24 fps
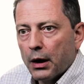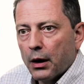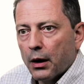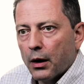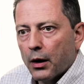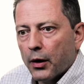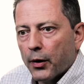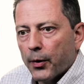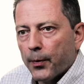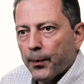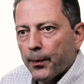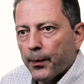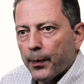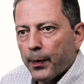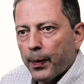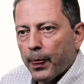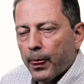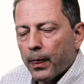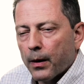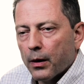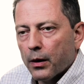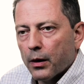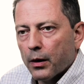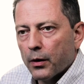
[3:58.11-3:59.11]

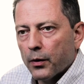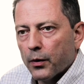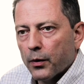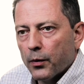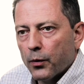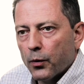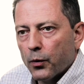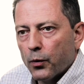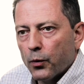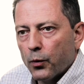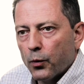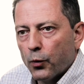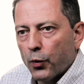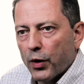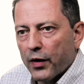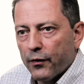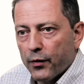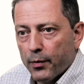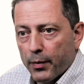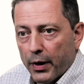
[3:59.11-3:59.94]
We have a